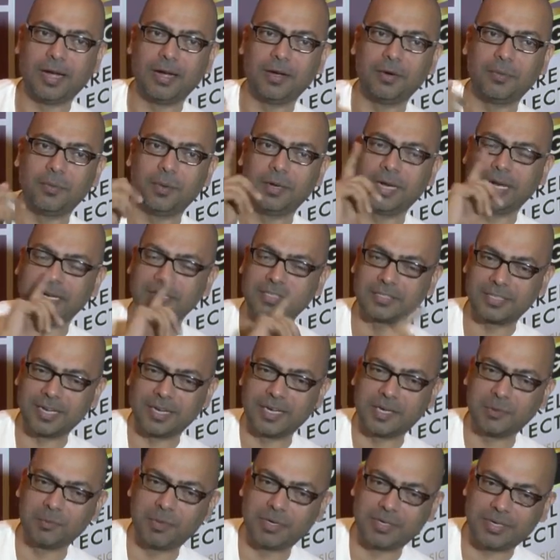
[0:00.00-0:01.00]
when I
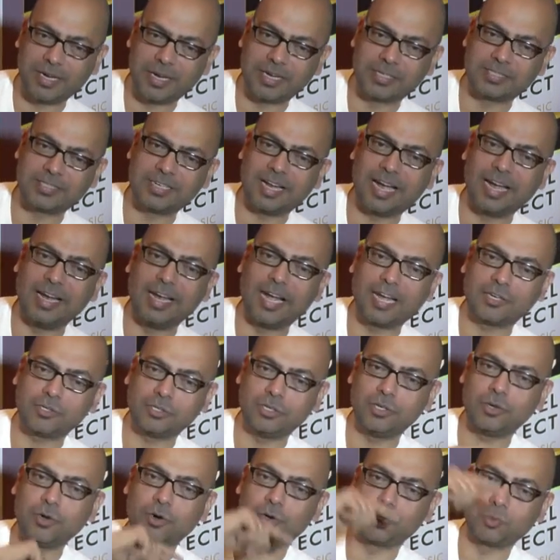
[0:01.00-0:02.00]
sent him a text, I
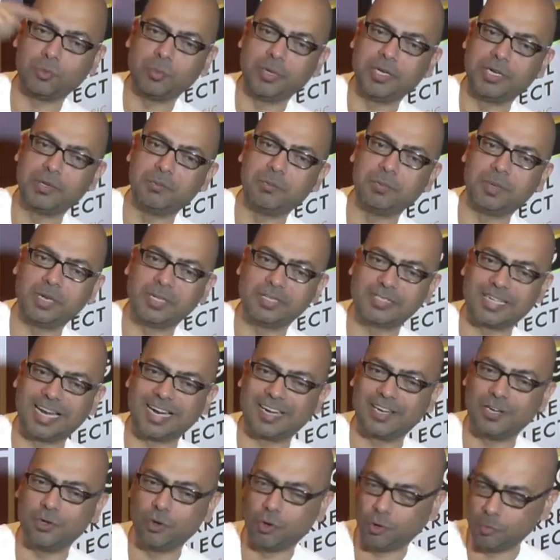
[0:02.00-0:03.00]
actually got to meet him
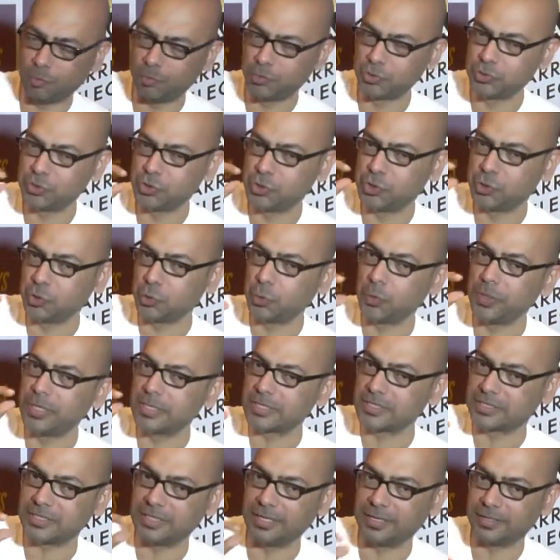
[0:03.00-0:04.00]
exactly almost 2
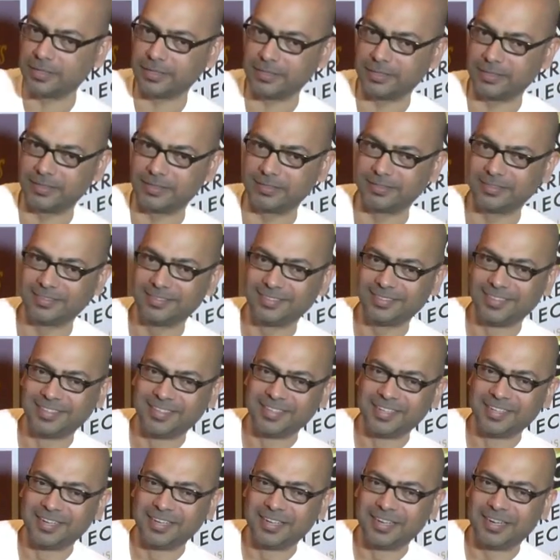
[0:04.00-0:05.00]
years later.
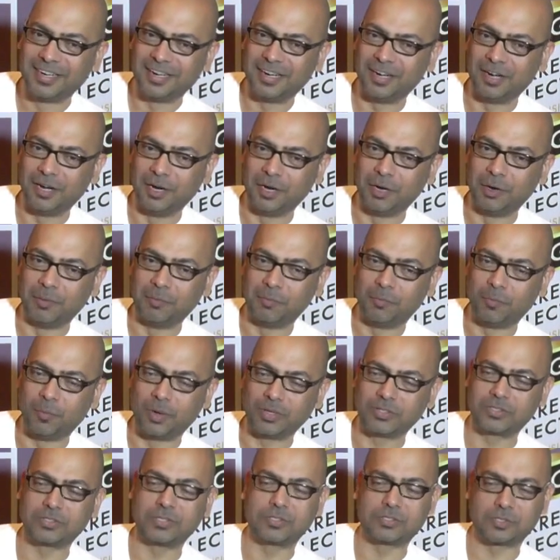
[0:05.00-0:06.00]

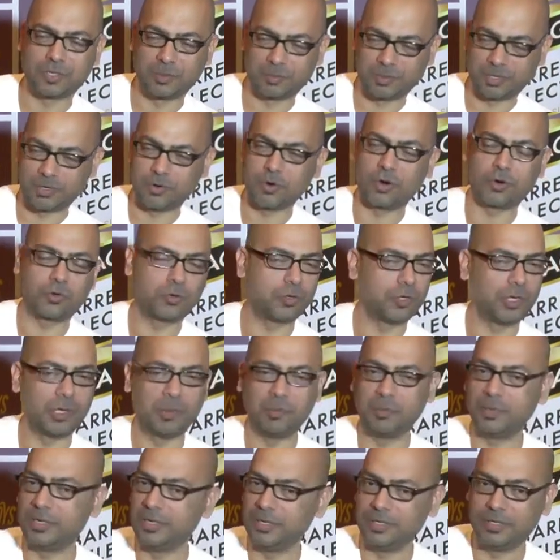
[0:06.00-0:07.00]
Once the script had got to
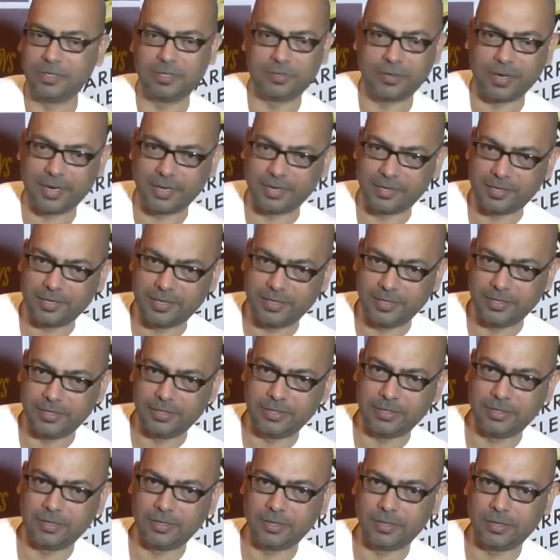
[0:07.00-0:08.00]
him, he read it,
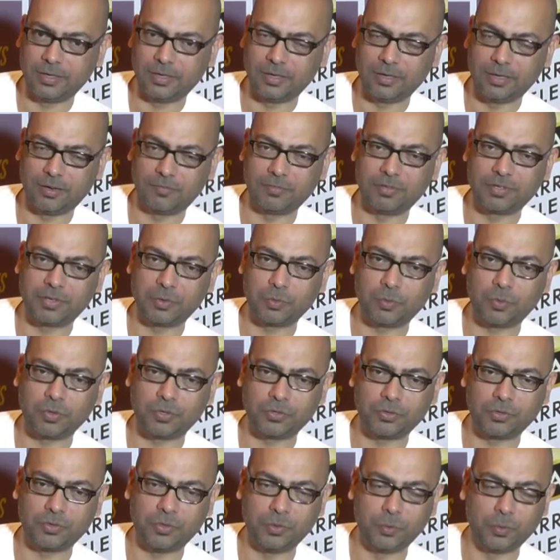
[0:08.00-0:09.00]
he loved it and
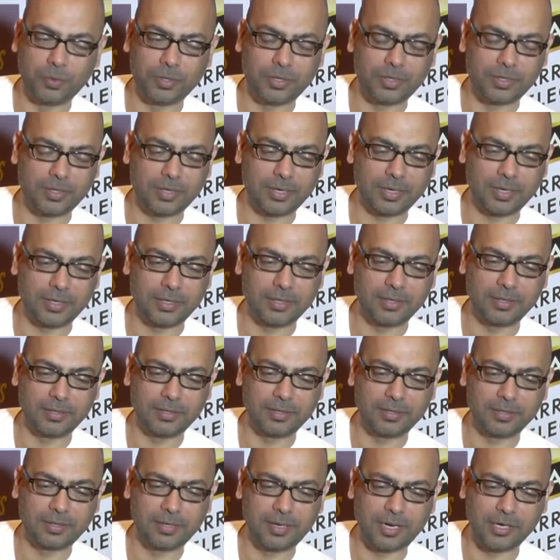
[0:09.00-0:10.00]
wanted to do it. And
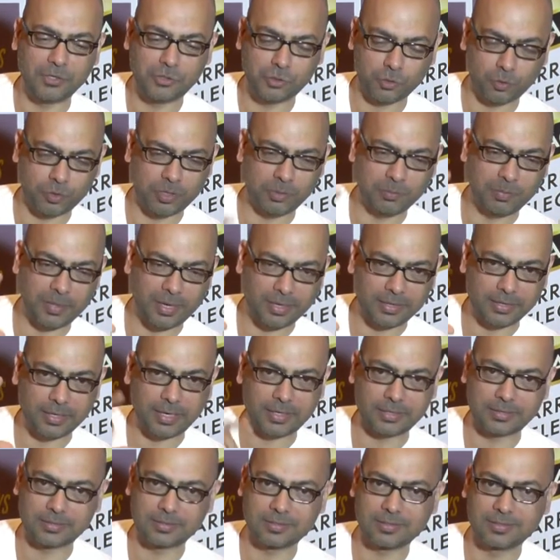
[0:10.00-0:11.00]
I showed him that
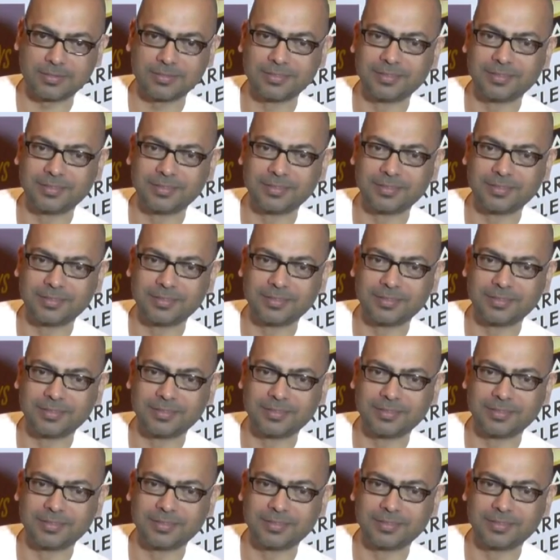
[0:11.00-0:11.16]
text.